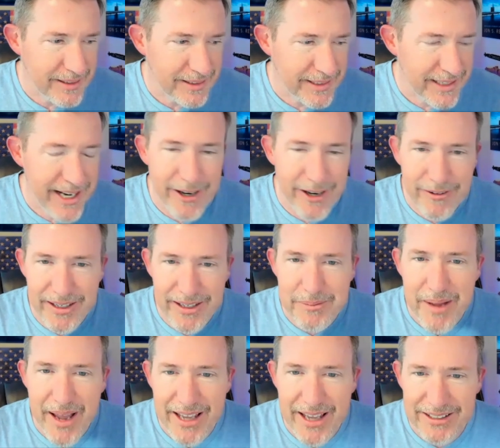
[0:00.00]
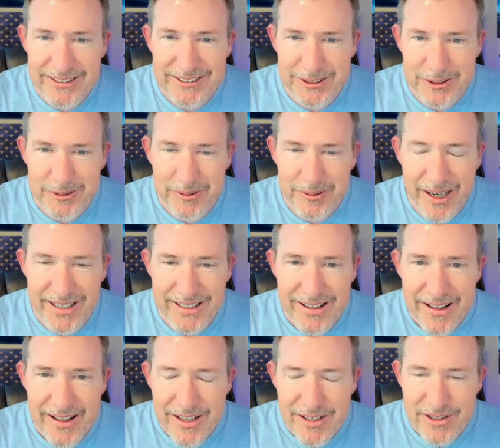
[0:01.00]
caring manager, right?
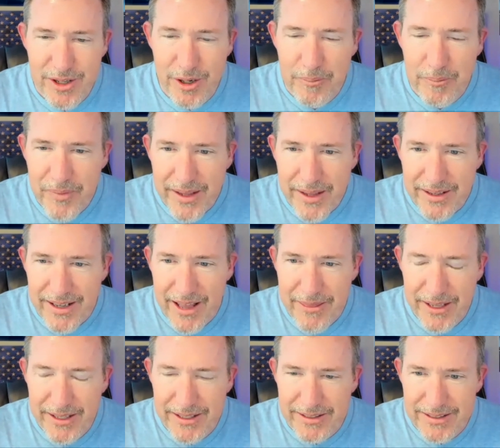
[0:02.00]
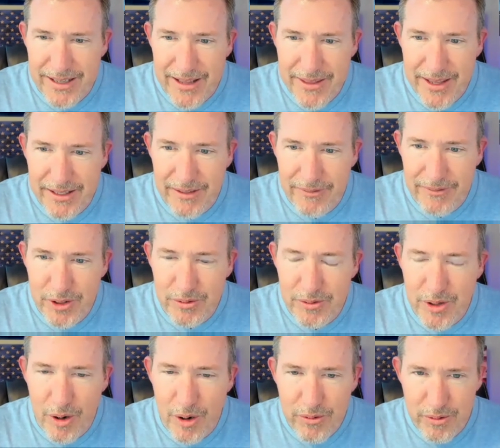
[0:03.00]
So I think if you
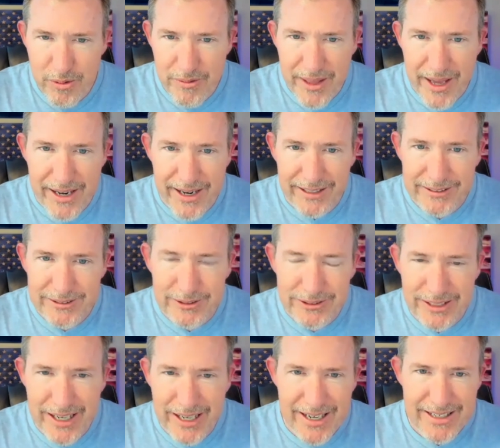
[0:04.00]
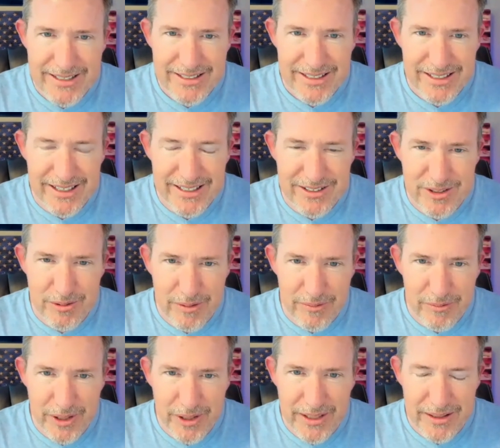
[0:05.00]
go through that exercise and sort
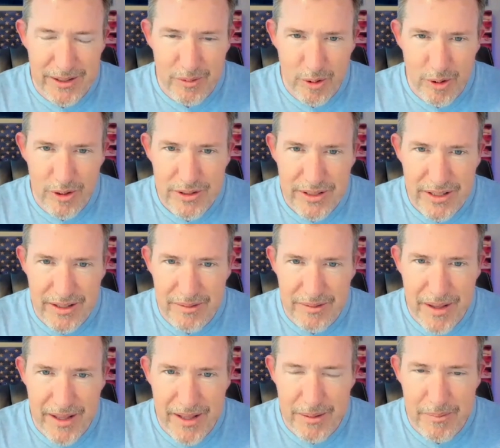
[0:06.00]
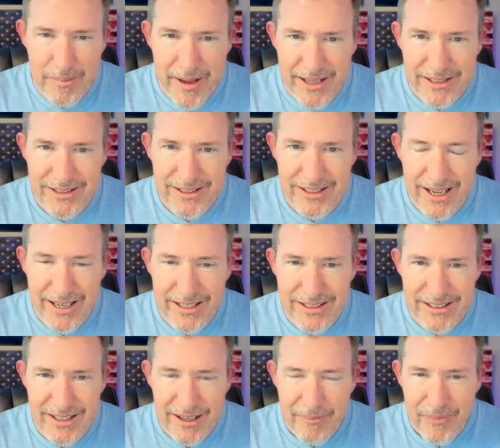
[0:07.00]
of look at the worst and the best
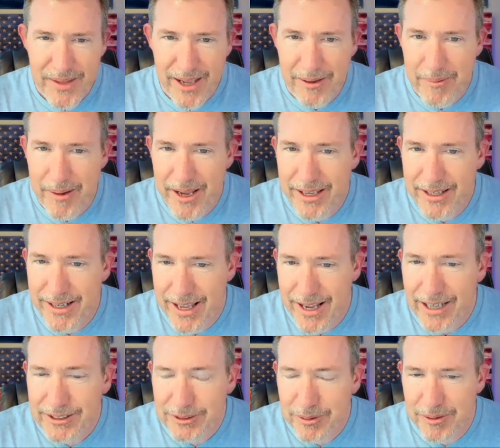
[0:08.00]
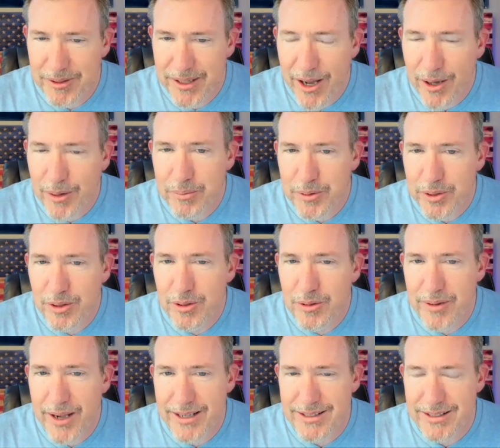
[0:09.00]
case, and it actually would help
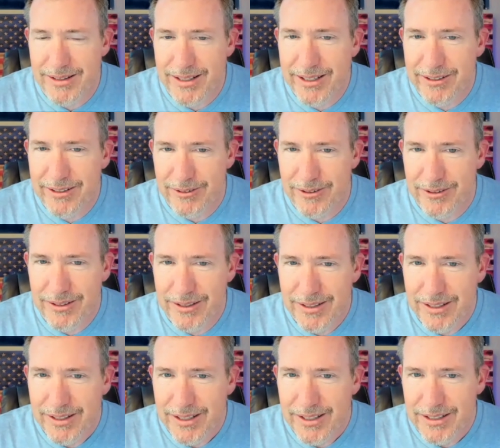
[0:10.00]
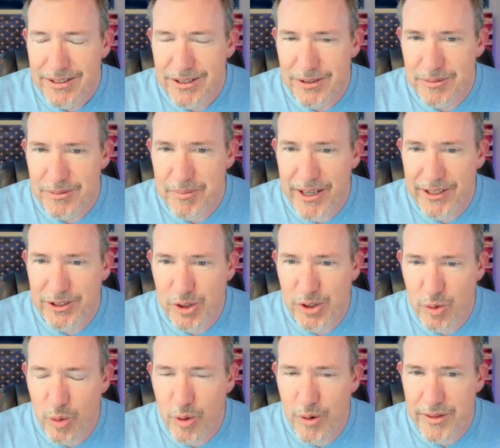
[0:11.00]
you as a leader to make
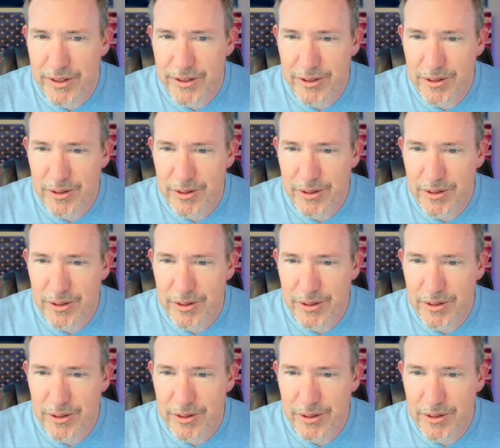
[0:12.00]
sure that